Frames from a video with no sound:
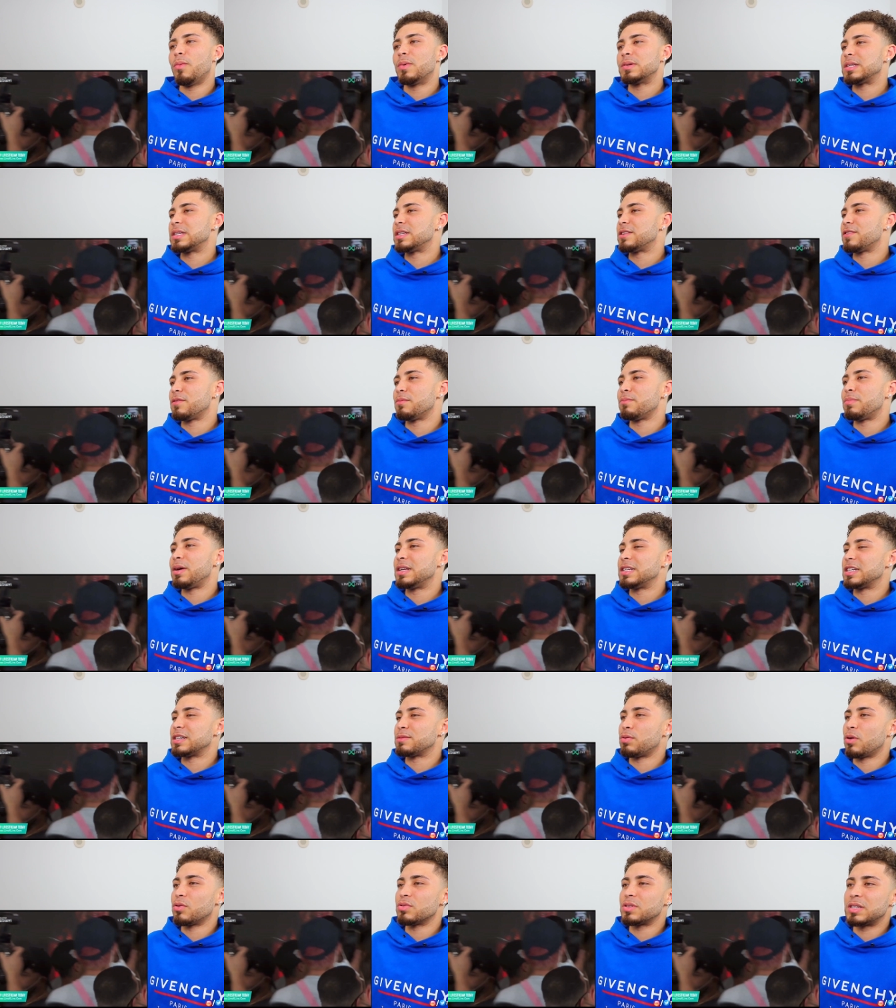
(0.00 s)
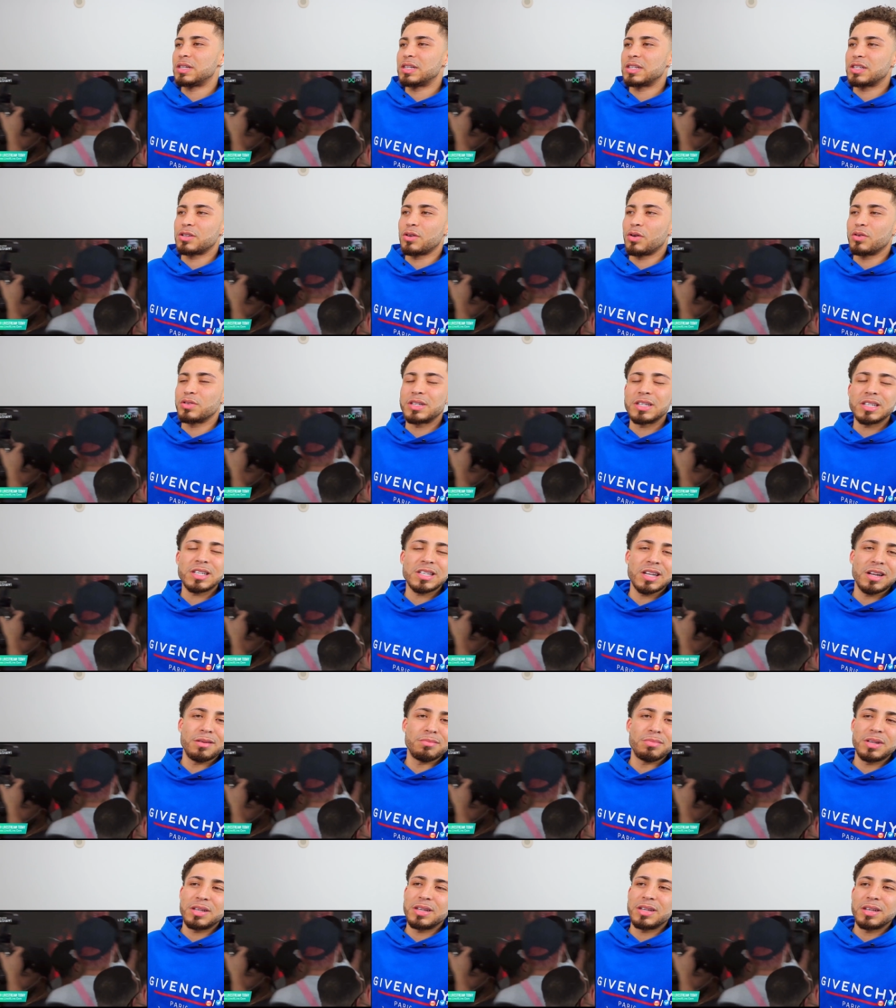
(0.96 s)
bunch of different pages posted it. So it's just
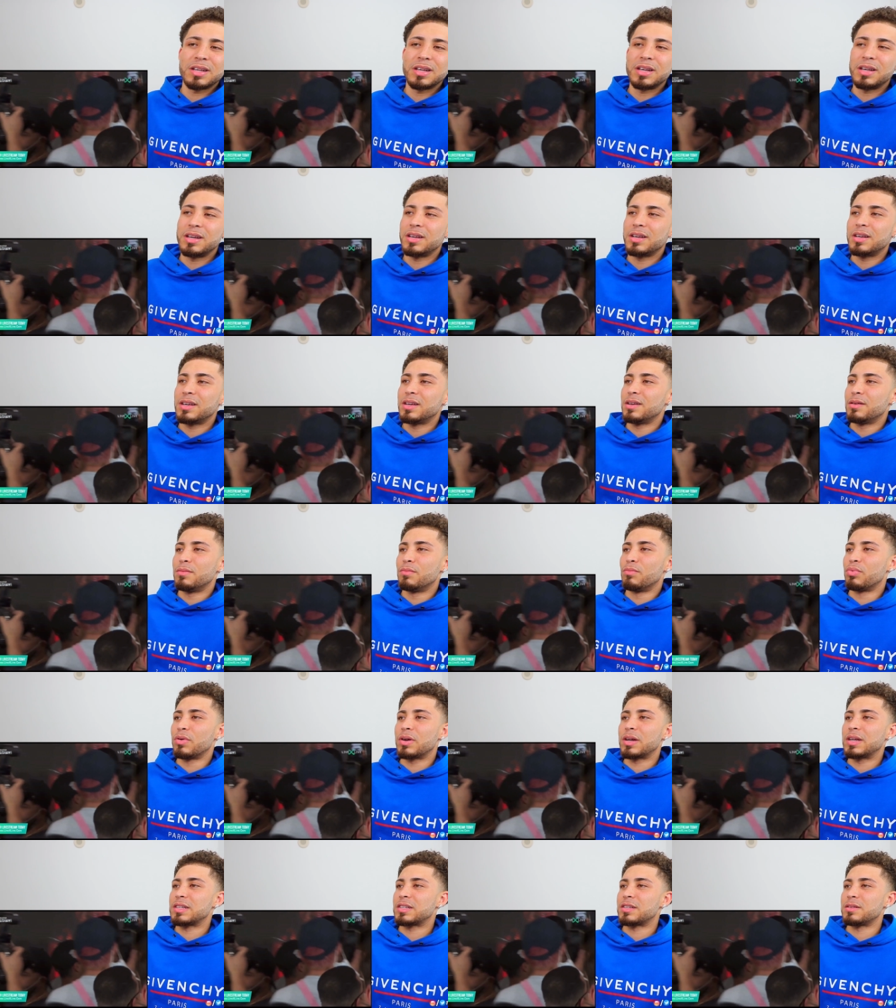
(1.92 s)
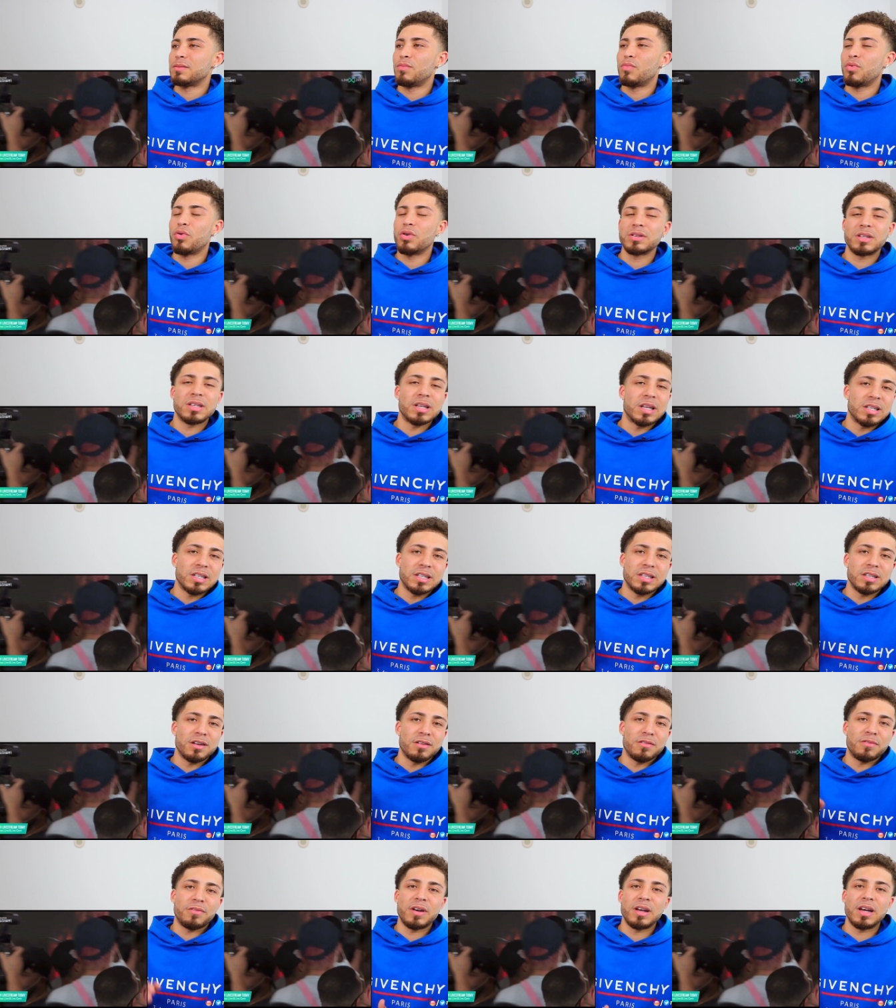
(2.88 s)
gonna be bringing some more attention to
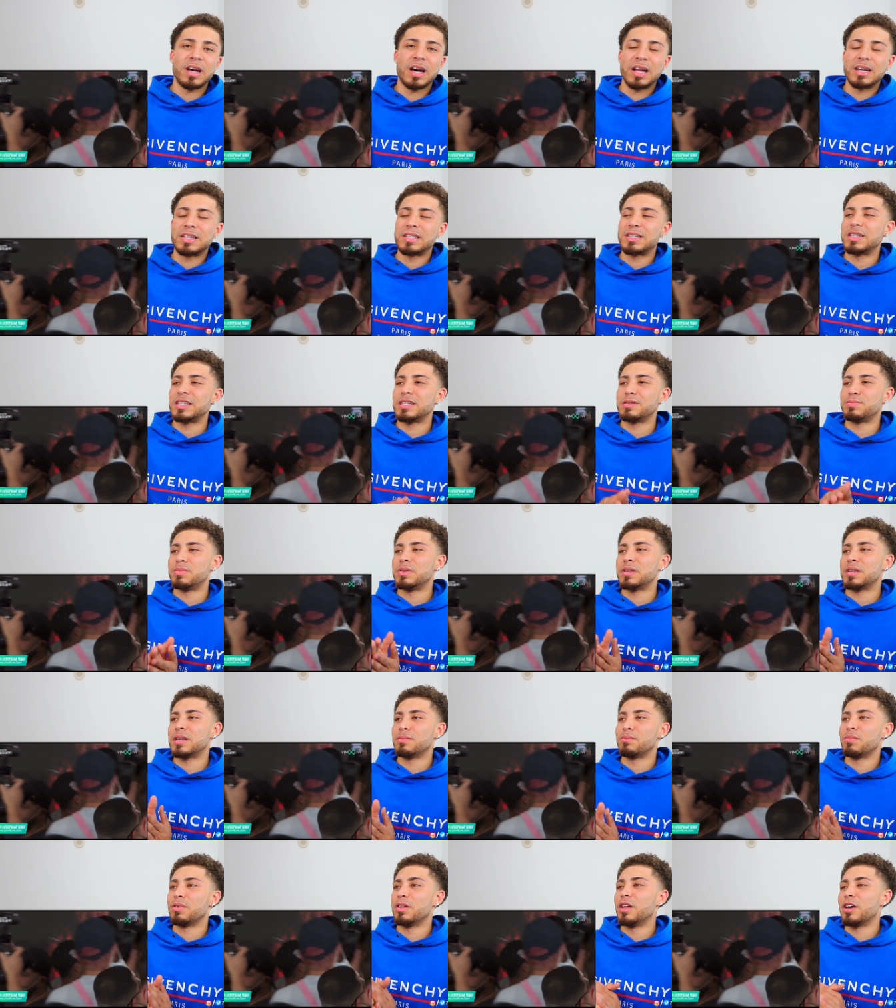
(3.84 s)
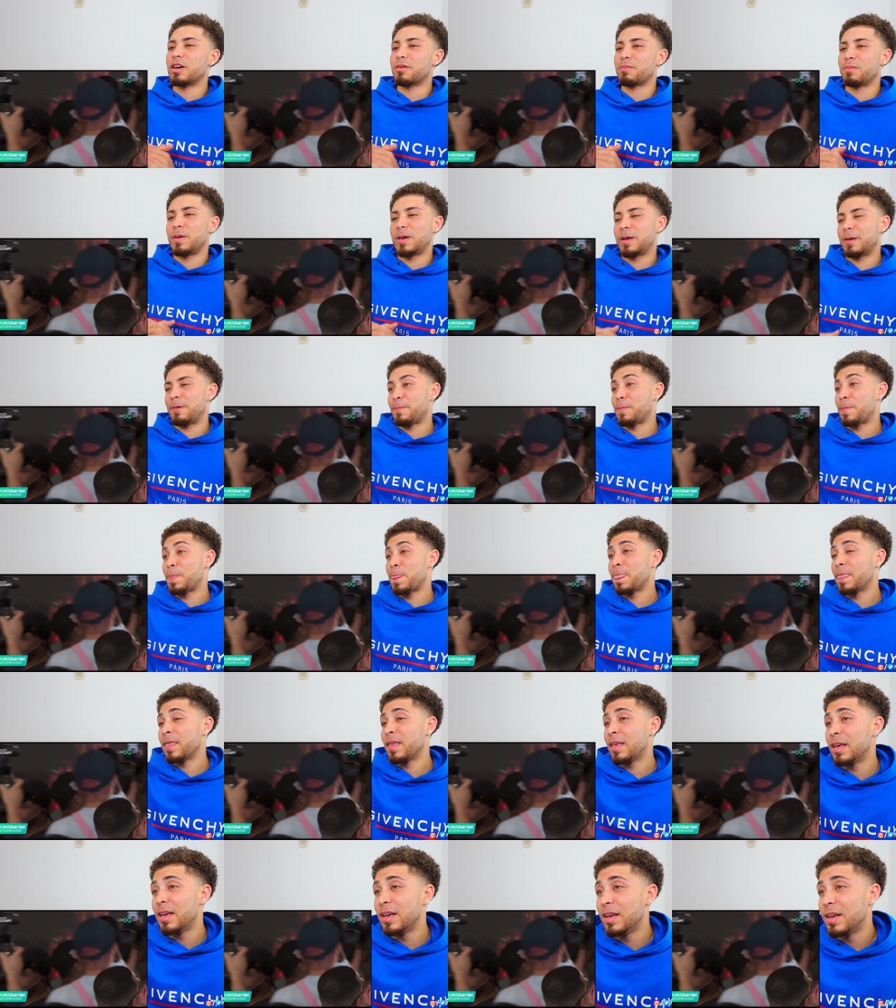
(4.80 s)
the fight, honestly speaking. But look, man,
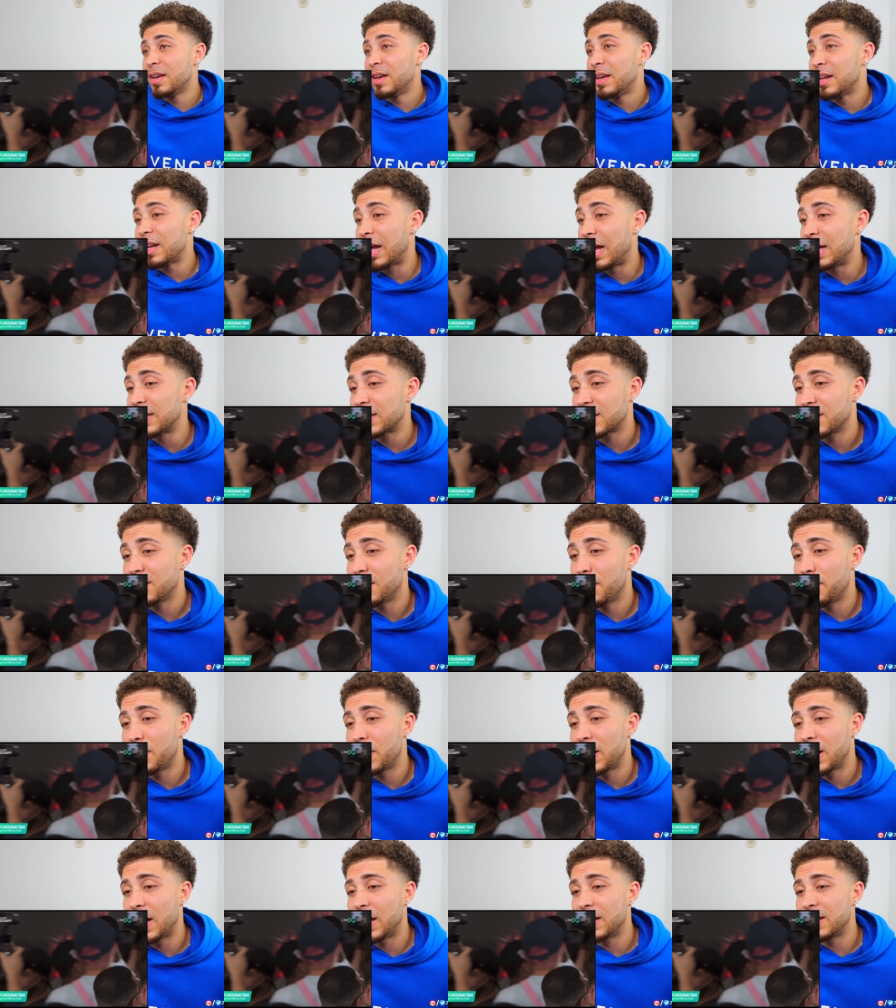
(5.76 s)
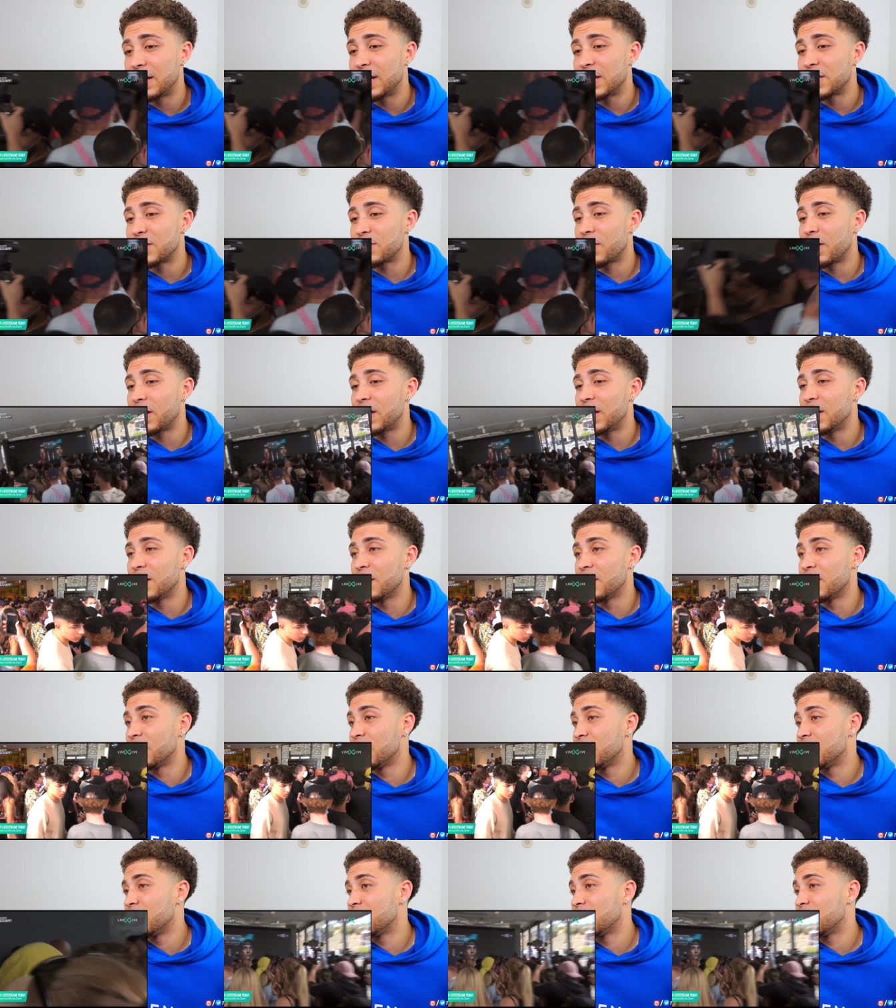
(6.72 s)
that's gonna be the end of this right here.
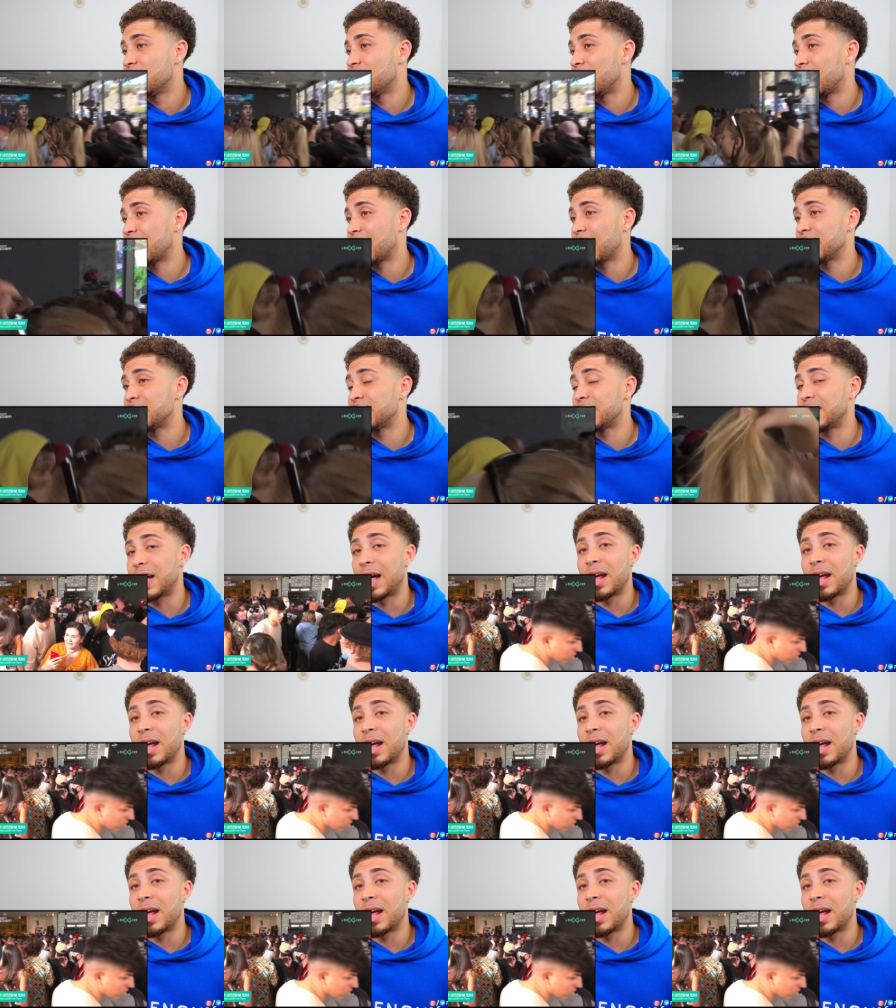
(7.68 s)
Like I said,